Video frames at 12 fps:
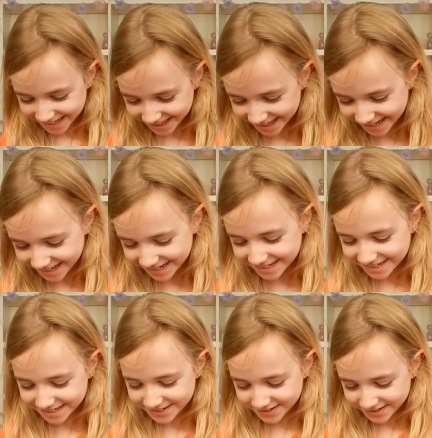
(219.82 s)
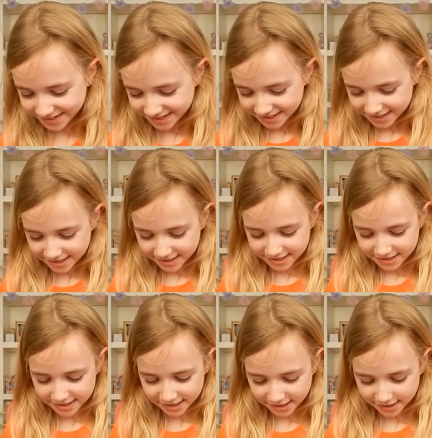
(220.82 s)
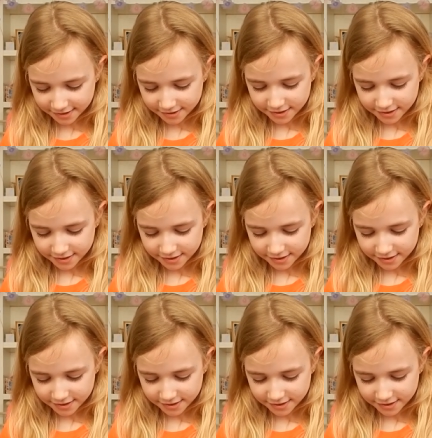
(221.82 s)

and then there's these like